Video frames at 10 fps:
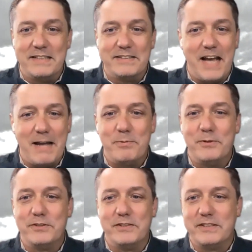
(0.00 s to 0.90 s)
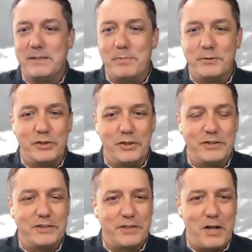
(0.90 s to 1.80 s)
disciples in simple
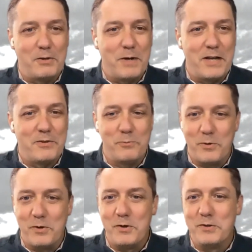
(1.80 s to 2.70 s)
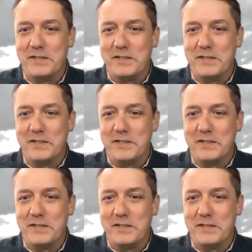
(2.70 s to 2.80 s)
churches all around the world,